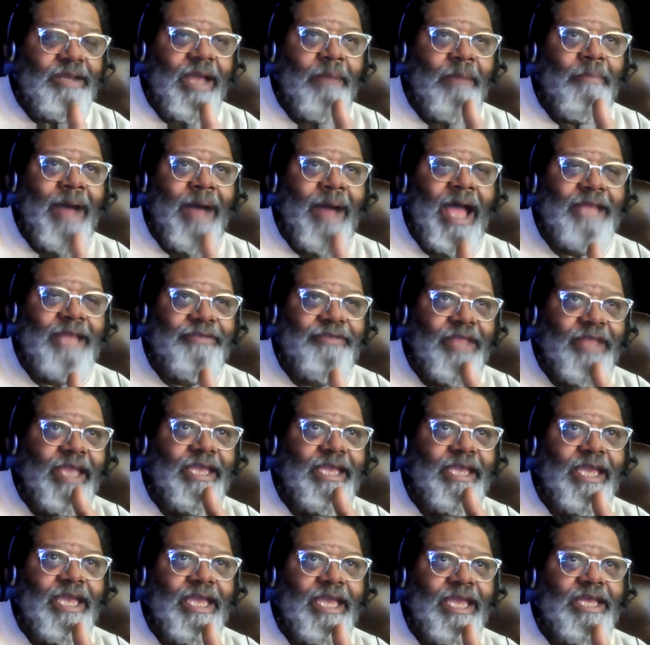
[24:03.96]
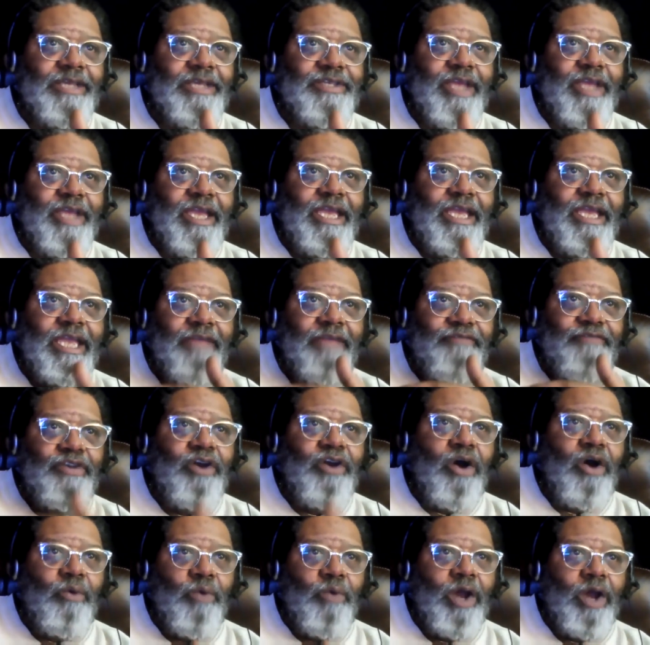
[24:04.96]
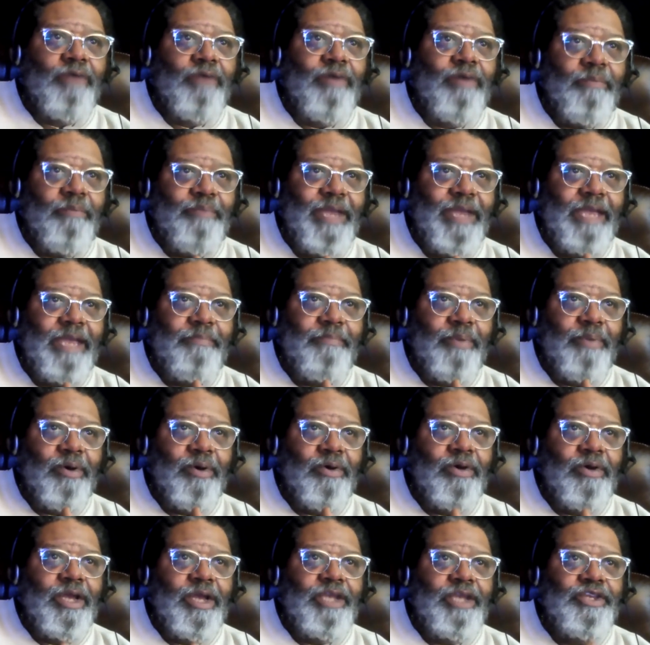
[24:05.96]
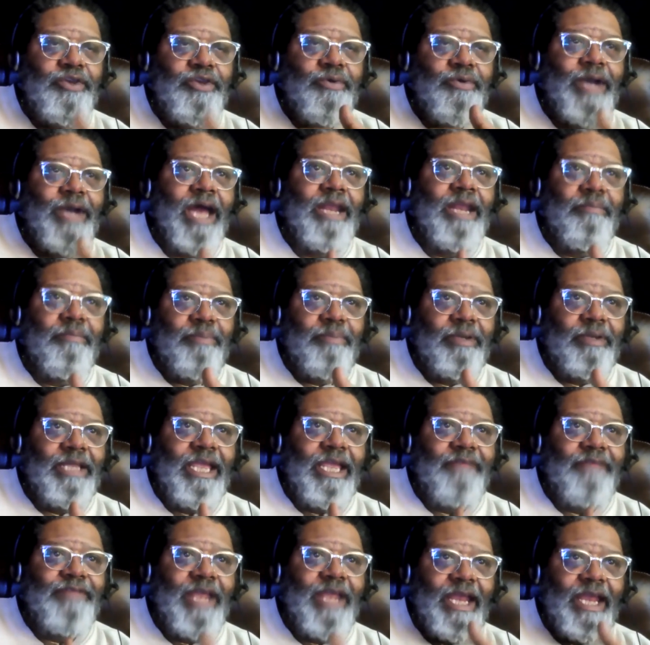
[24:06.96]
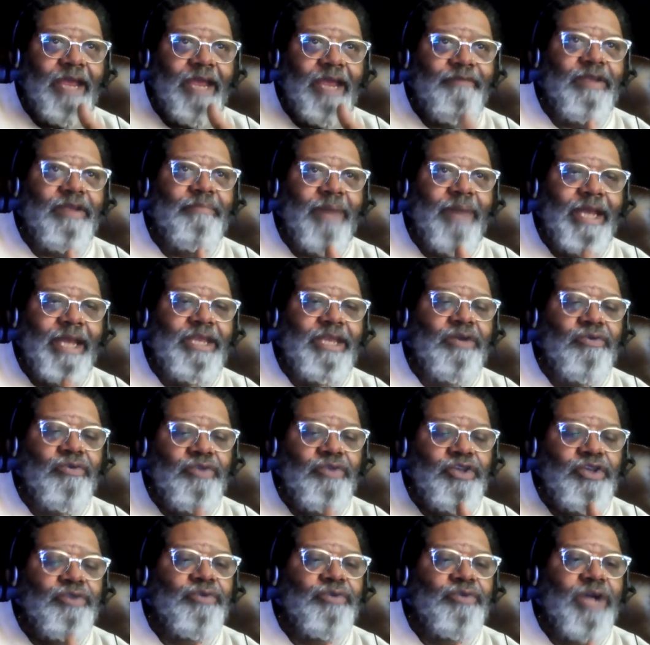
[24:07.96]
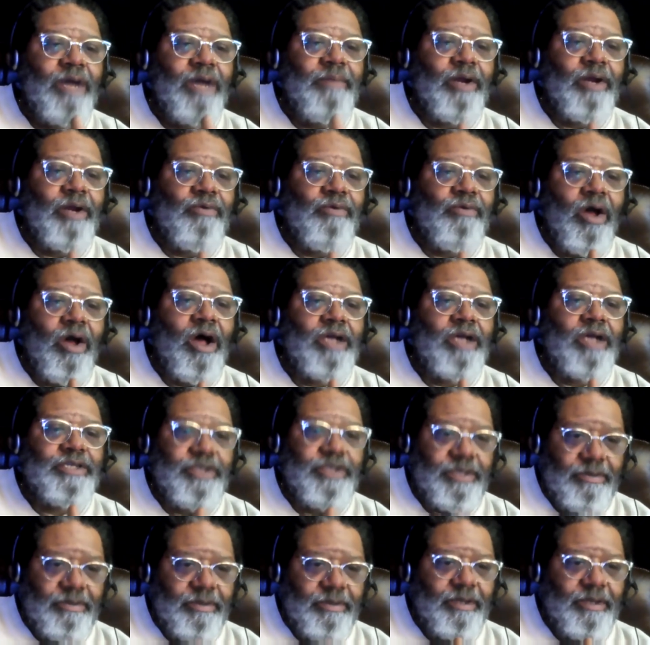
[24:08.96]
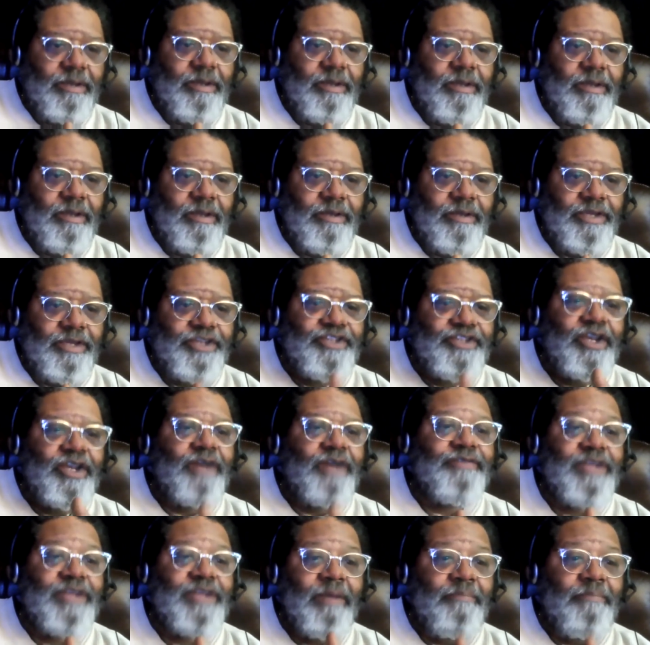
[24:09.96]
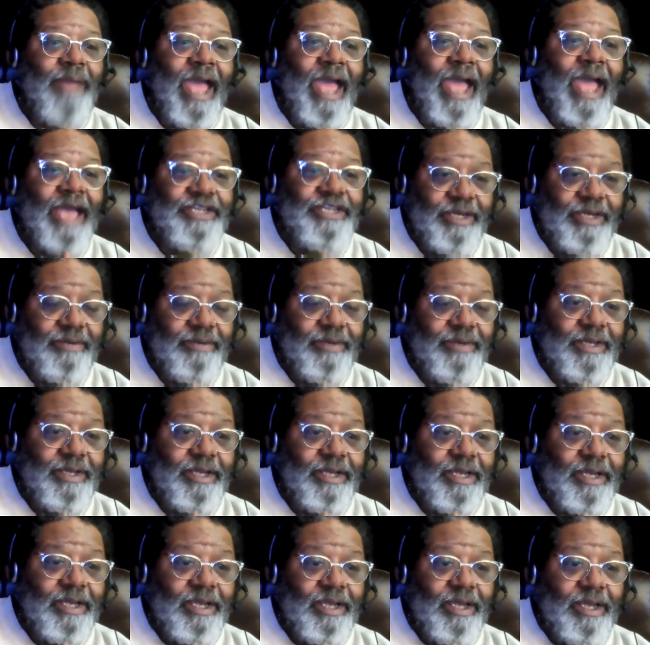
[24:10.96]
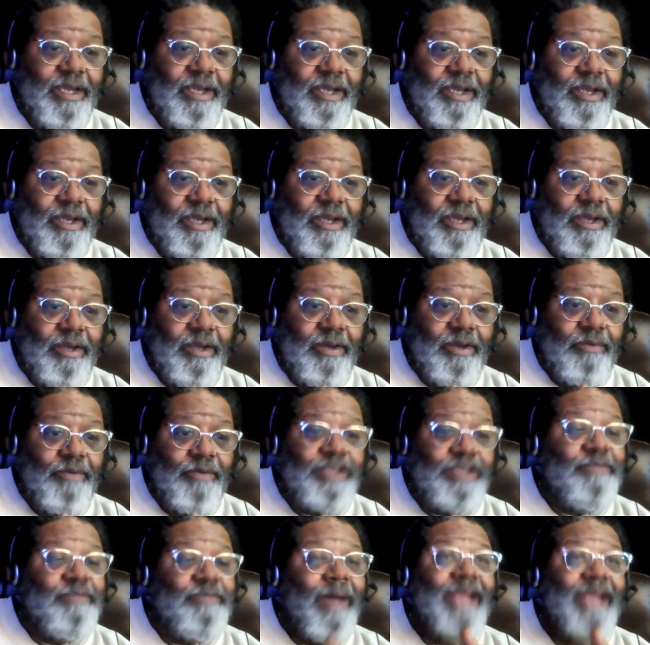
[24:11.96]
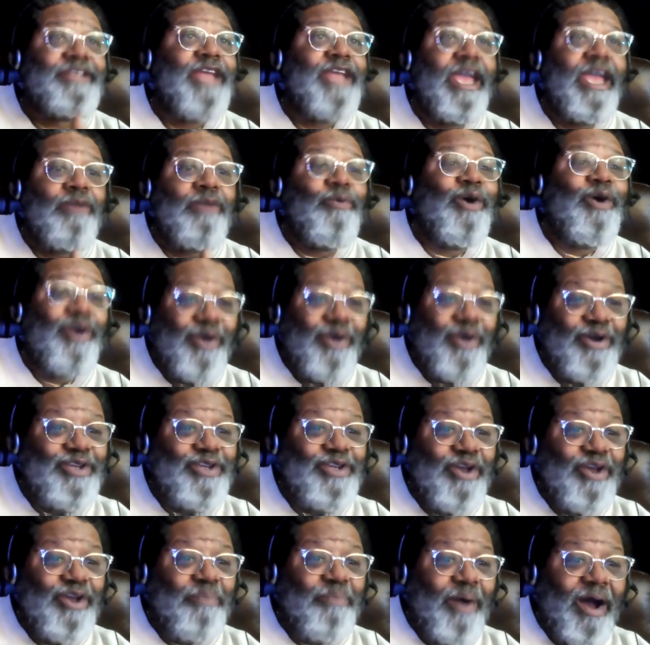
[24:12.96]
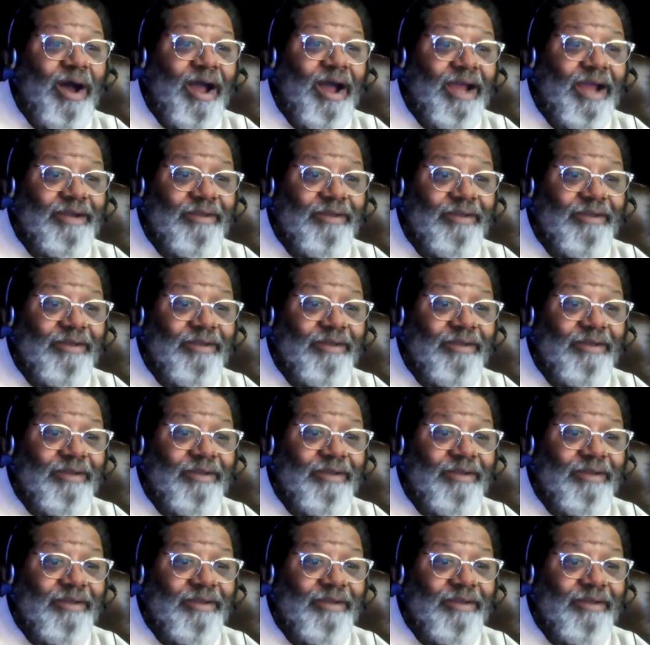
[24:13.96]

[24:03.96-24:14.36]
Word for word: and my thing is, if you're going to work with people, you got to believe that everybody who you come across deserves compassion, which might take work on your part.